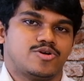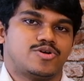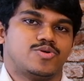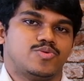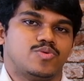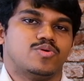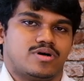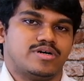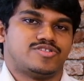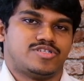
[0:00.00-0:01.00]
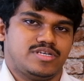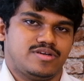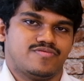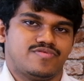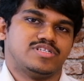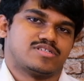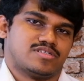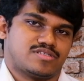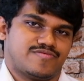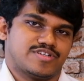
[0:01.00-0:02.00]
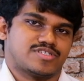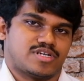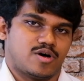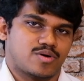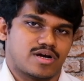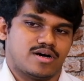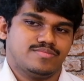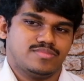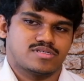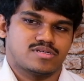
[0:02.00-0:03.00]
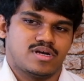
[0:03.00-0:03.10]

to achieve these conservation outcomes.